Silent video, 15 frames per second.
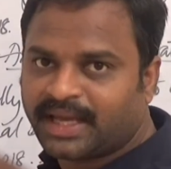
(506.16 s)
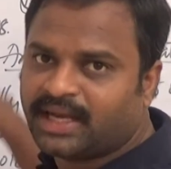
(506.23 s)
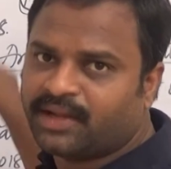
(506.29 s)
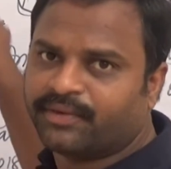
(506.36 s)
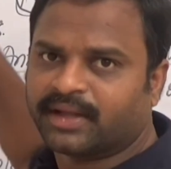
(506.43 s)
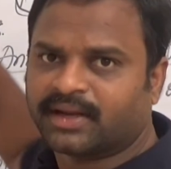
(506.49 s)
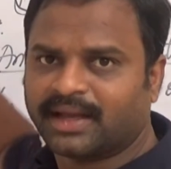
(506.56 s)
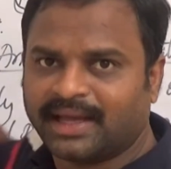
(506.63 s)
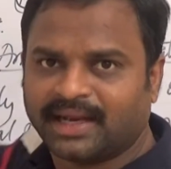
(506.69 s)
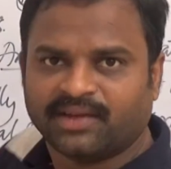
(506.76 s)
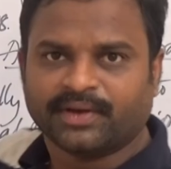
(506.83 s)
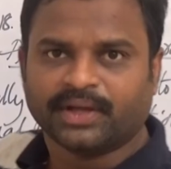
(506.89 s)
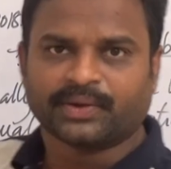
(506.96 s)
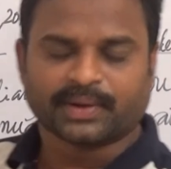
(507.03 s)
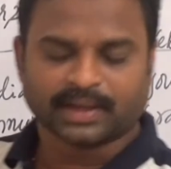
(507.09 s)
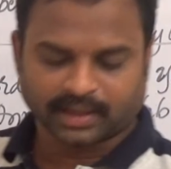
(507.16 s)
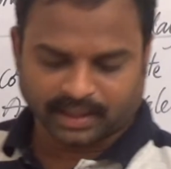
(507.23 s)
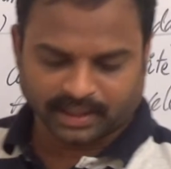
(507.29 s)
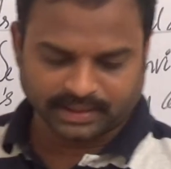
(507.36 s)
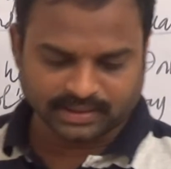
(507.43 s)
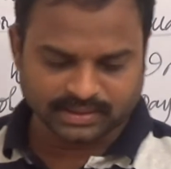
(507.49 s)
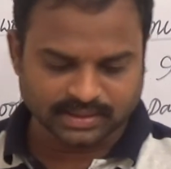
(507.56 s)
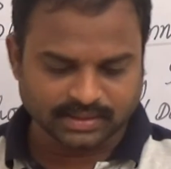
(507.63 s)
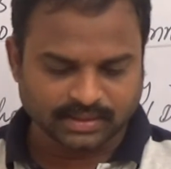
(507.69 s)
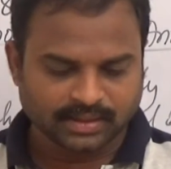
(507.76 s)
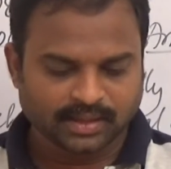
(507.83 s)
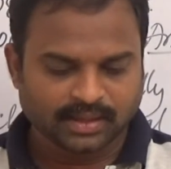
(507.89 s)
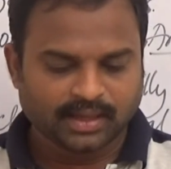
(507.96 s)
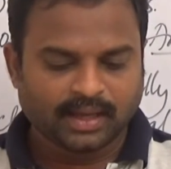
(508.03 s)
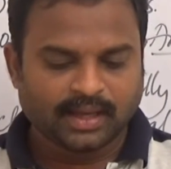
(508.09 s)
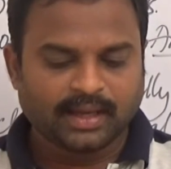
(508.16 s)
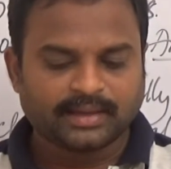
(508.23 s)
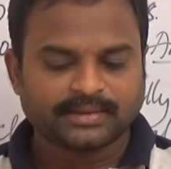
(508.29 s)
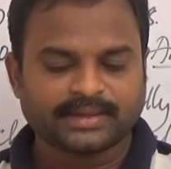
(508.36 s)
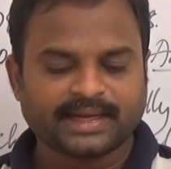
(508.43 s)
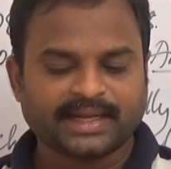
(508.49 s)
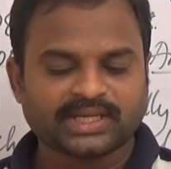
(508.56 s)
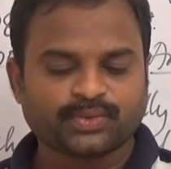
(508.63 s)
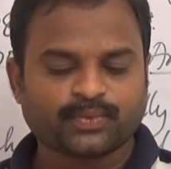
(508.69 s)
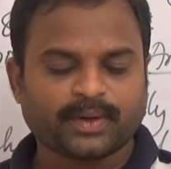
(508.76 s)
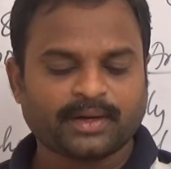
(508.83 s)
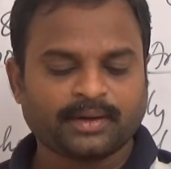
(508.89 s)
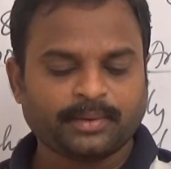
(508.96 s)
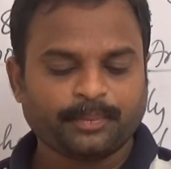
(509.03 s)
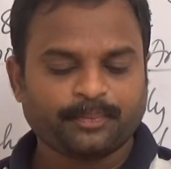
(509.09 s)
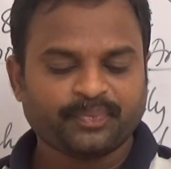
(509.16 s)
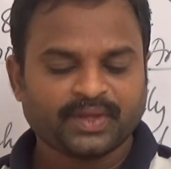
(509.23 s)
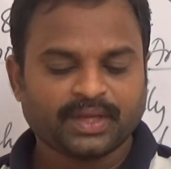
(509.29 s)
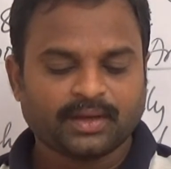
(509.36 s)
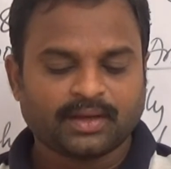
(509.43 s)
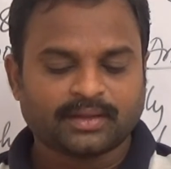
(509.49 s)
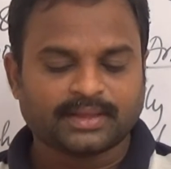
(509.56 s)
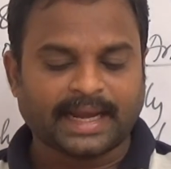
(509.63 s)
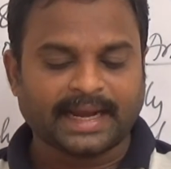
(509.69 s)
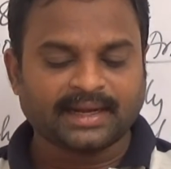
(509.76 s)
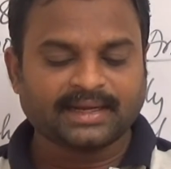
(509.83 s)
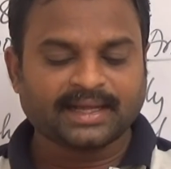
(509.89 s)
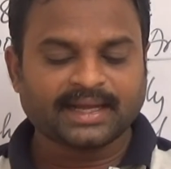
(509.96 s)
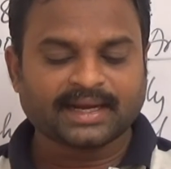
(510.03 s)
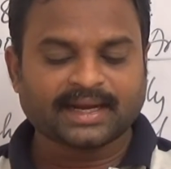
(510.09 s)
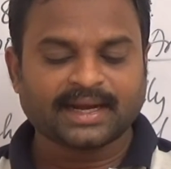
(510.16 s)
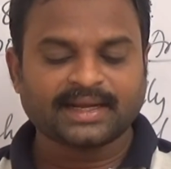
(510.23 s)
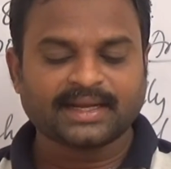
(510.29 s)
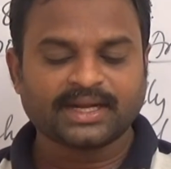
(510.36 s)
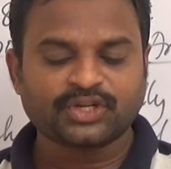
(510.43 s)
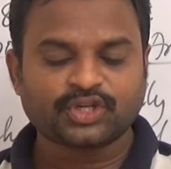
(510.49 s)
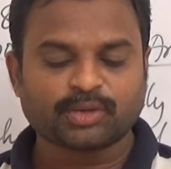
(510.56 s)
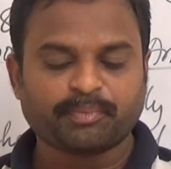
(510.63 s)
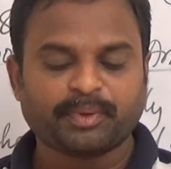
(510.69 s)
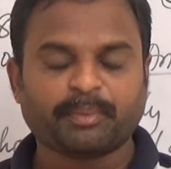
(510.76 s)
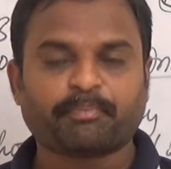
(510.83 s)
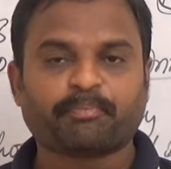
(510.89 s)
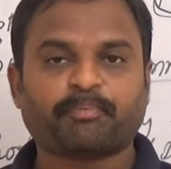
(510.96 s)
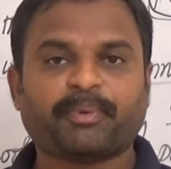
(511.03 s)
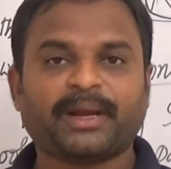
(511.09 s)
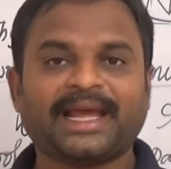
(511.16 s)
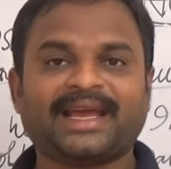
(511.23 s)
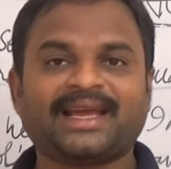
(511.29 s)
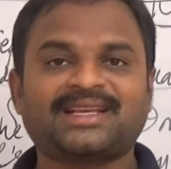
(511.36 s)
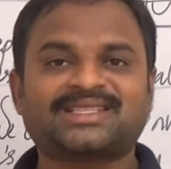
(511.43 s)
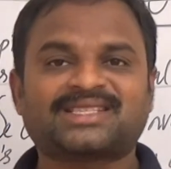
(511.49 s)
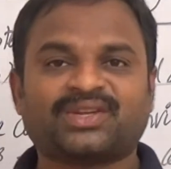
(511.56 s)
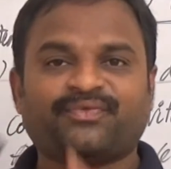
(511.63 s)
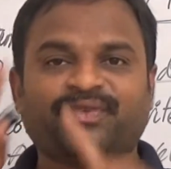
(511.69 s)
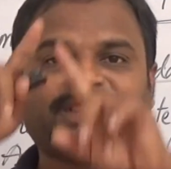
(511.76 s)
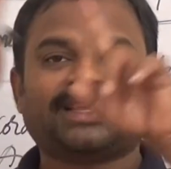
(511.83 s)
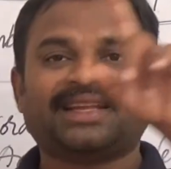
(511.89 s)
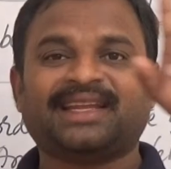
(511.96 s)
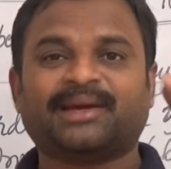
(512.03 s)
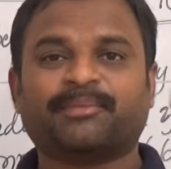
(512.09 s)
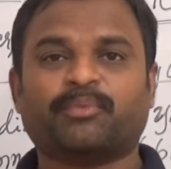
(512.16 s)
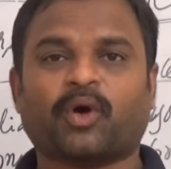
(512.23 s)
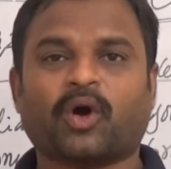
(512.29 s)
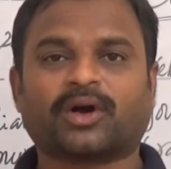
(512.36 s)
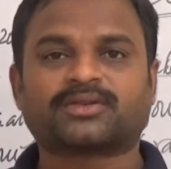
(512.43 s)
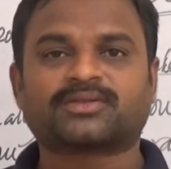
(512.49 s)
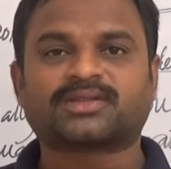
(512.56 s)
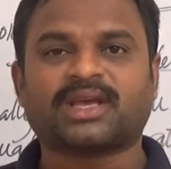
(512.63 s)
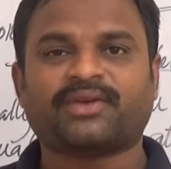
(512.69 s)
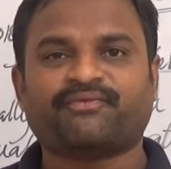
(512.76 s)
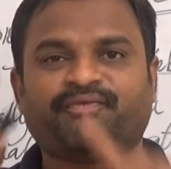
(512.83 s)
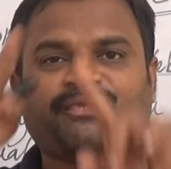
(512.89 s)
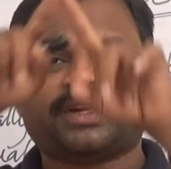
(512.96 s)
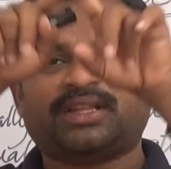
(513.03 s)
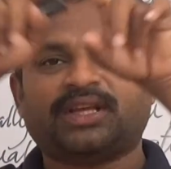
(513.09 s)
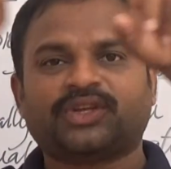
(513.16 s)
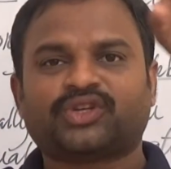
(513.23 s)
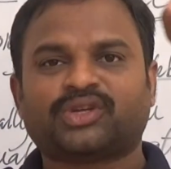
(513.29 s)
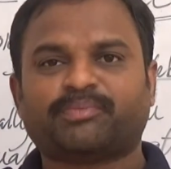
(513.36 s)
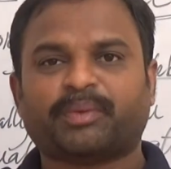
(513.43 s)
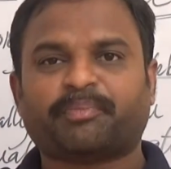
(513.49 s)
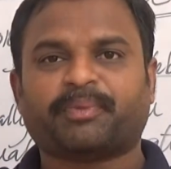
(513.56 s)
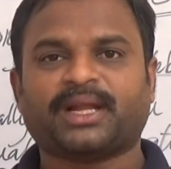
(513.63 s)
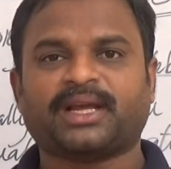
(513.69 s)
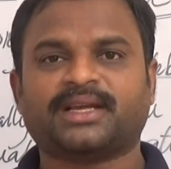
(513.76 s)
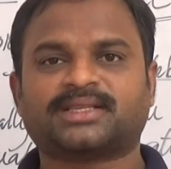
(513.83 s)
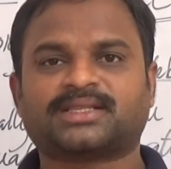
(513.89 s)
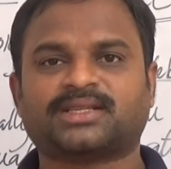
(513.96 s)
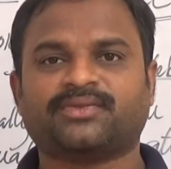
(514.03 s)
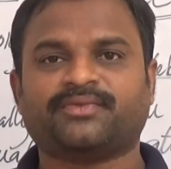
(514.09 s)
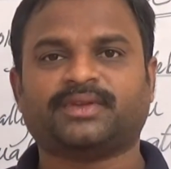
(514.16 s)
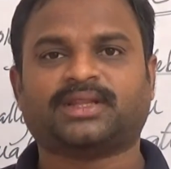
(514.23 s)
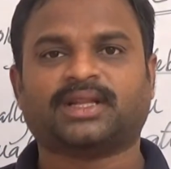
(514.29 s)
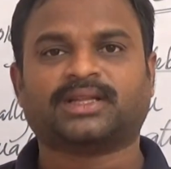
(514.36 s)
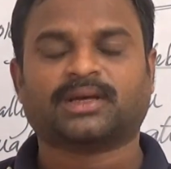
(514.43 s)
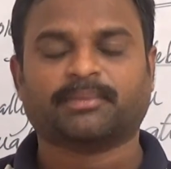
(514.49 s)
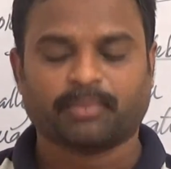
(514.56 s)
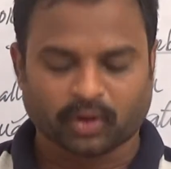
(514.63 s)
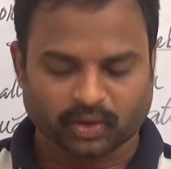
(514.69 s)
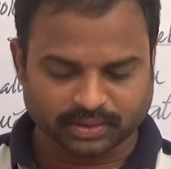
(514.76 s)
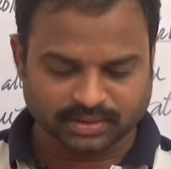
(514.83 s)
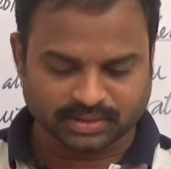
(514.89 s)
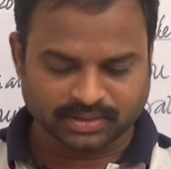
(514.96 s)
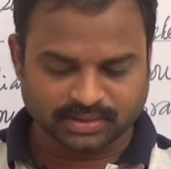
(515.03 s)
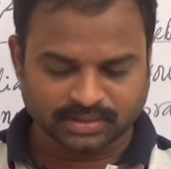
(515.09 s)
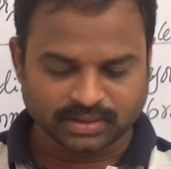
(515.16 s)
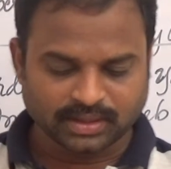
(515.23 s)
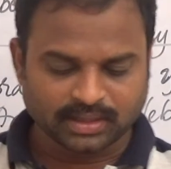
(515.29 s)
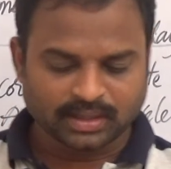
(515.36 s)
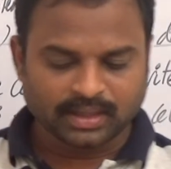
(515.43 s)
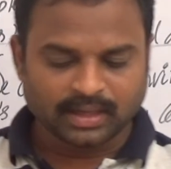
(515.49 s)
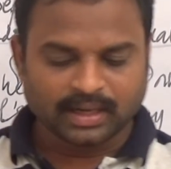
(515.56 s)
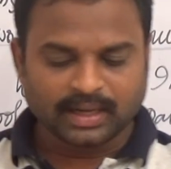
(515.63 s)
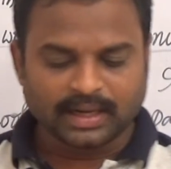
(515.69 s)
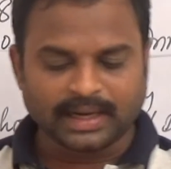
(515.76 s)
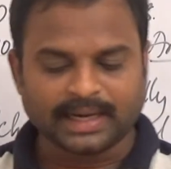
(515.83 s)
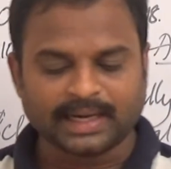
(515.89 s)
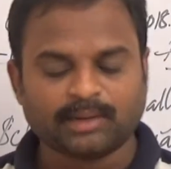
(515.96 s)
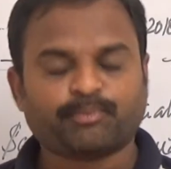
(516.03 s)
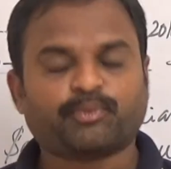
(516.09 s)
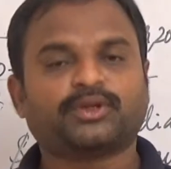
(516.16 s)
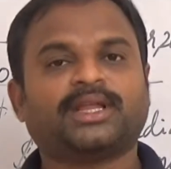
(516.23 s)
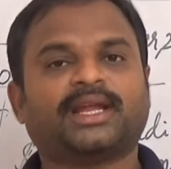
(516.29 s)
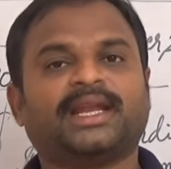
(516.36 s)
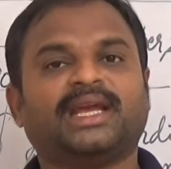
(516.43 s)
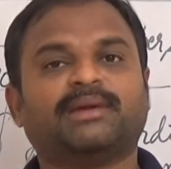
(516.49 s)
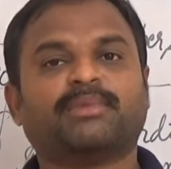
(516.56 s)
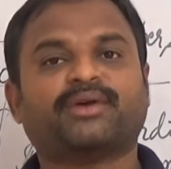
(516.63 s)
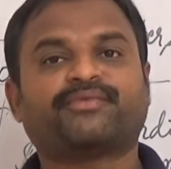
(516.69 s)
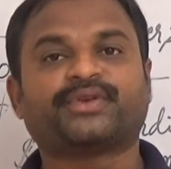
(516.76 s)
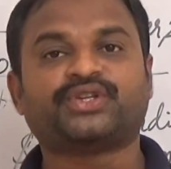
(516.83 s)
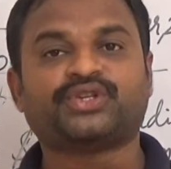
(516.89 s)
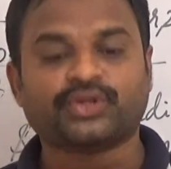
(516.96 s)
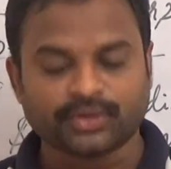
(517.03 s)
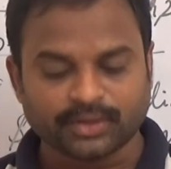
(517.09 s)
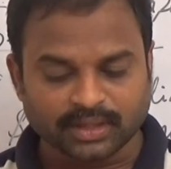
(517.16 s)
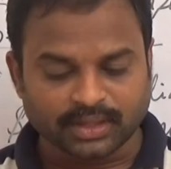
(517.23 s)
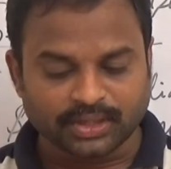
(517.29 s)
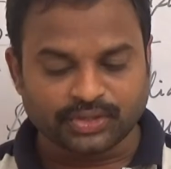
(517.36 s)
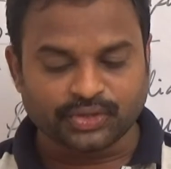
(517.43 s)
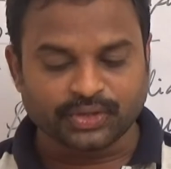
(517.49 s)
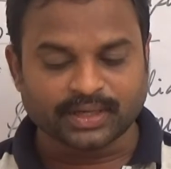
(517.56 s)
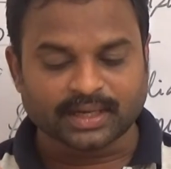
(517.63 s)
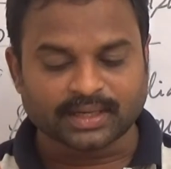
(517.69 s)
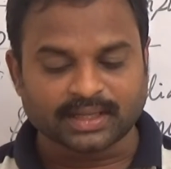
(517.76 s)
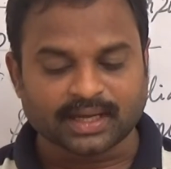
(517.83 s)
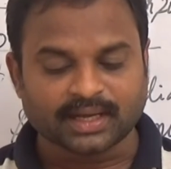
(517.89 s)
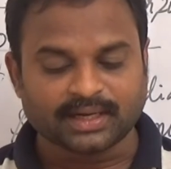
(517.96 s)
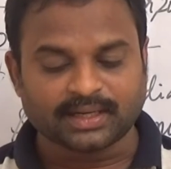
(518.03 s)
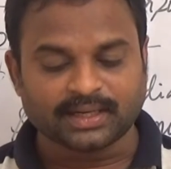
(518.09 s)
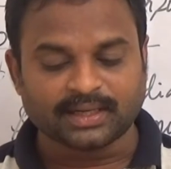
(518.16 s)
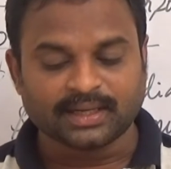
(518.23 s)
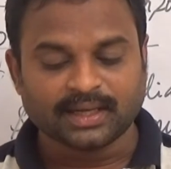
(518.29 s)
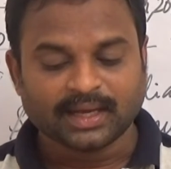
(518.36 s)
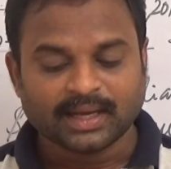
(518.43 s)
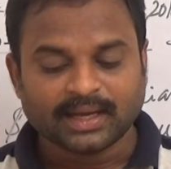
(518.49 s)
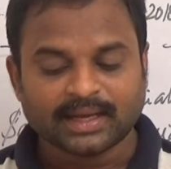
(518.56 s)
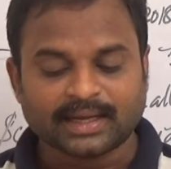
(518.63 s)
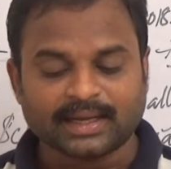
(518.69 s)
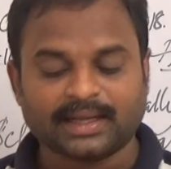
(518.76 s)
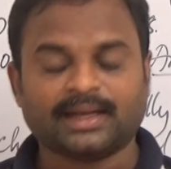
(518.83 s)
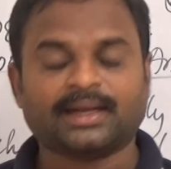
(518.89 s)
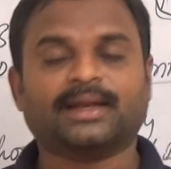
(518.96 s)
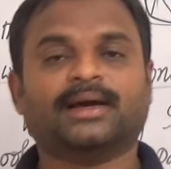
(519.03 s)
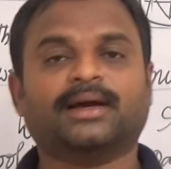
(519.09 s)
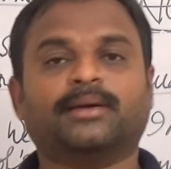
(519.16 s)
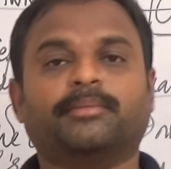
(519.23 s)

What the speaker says: Anywhere you can write. The next one, the entire content should be placed within a box. Everything should be placed within the box. And put the name of issuing authority in